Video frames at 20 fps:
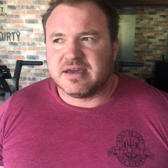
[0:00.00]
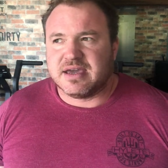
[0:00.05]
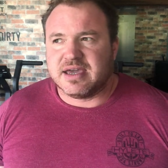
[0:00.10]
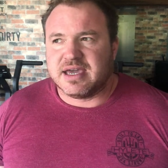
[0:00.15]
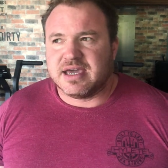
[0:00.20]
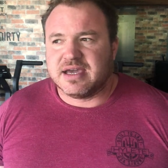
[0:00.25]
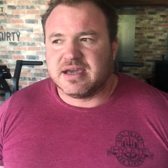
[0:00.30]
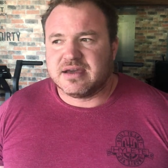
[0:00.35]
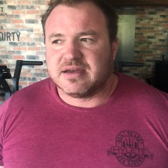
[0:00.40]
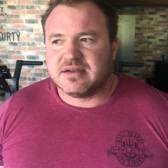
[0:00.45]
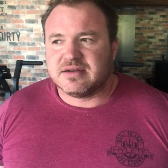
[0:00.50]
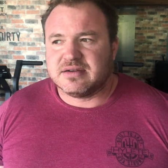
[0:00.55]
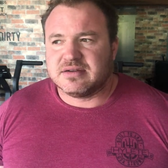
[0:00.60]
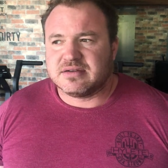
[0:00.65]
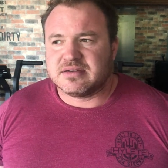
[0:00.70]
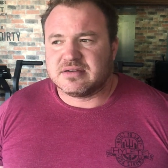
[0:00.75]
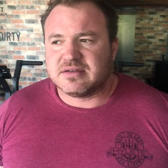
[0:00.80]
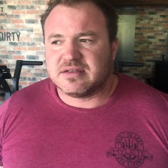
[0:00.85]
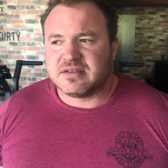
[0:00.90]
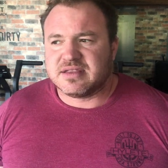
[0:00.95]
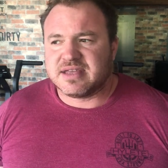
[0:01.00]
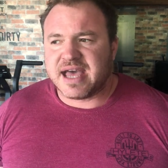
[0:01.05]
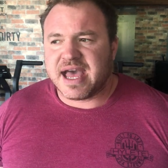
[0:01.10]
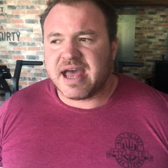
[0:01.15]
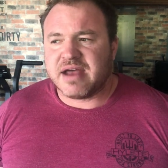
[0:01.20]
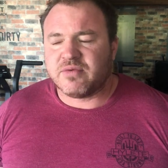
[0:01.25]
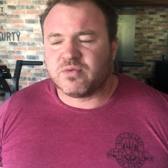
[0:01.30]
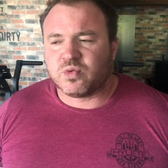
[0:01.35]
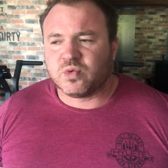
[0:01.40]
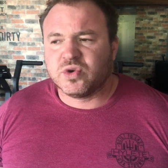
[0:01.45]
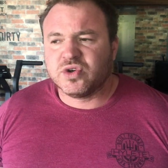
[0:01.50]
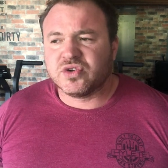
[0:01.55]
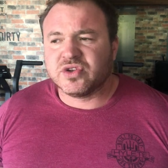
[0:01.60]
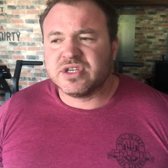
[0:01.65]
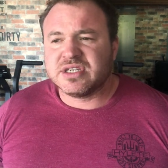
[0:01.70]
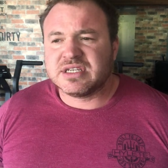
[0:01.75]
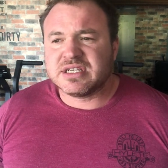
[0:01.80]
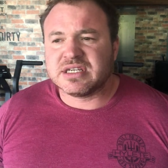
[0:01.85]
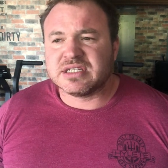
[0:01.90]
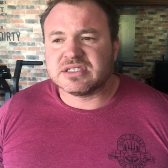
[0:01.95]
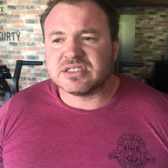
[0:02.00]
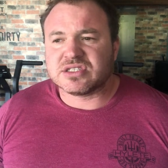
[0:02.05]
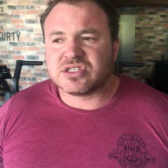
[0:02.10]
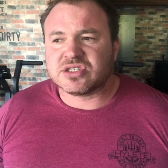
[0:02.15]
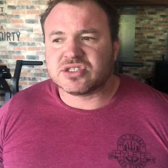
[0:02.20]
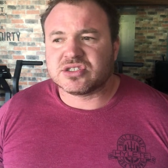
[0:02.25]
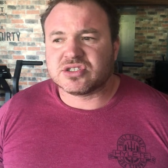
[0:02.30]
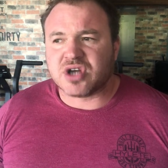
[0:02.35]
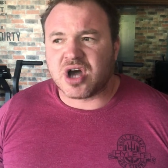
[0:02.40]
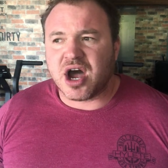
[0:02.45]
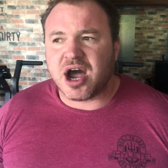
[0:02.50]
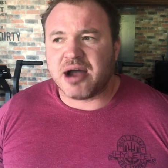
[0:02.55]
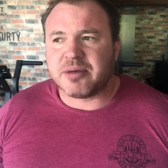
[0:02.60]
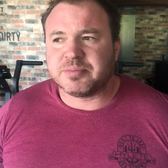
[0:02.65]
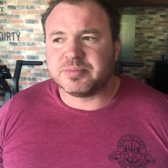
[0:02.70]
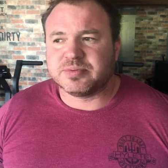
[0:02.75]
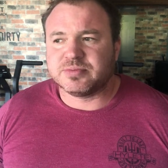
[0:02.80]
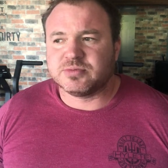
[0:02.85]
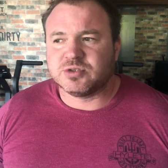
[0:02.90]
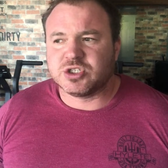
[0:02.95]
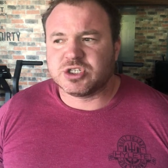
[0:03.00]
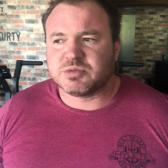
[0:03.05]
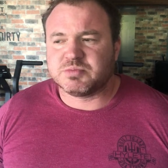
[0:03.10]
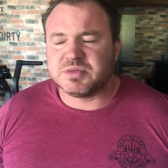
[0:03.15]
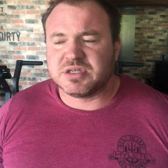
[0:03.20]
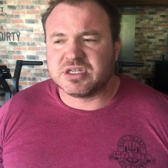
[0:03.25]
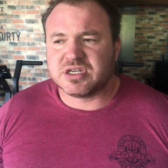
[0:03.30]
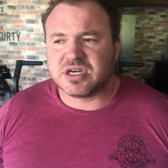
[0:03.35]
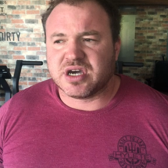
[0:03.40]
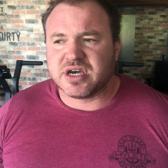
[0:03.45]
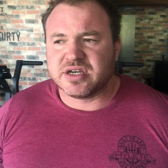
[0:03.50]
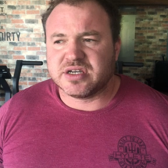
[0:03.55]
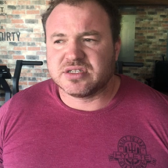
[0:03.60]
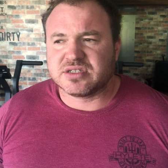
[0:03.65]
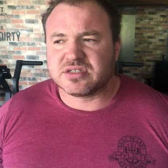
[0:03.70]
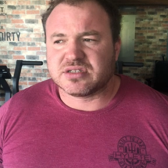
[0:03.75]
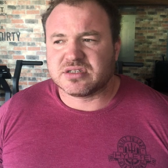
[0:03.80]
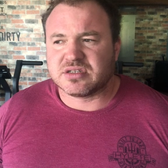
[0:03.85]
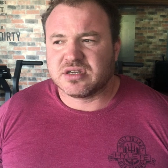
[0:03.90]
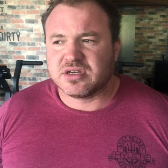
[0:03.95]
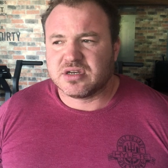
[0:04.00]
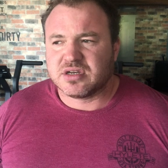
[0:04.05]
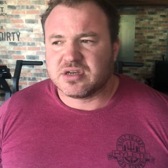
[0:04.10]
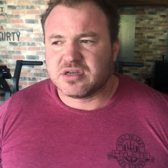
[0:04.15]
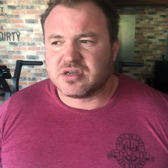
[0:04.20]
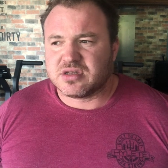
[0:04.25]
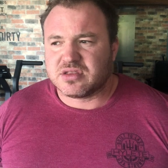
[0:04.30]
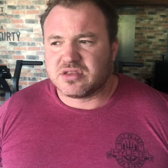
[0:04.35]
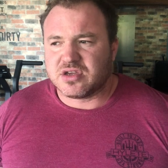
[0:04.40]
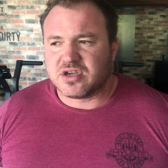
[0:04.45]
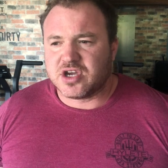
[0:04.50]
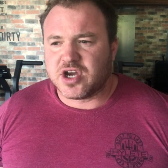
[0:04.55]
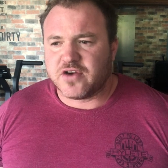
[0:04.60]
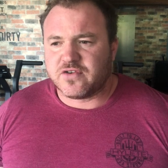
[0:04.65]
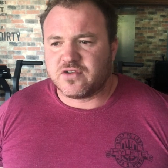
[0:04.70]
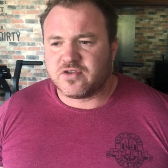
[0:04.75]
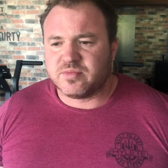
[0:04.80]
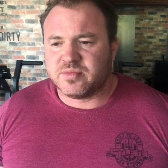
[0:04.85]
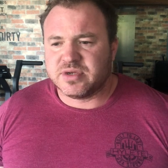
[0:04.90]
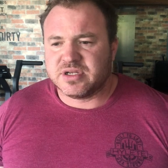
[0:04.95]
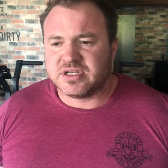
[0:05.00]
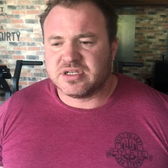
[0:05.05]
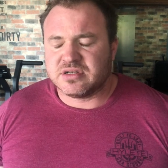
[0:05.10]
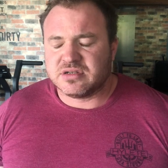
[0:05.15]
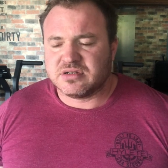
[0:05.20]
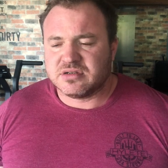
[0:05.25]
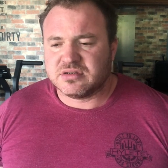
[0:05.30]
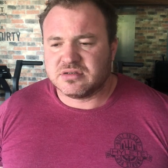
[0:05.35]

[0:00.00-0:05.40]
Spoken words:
and that really didn't stop just because the government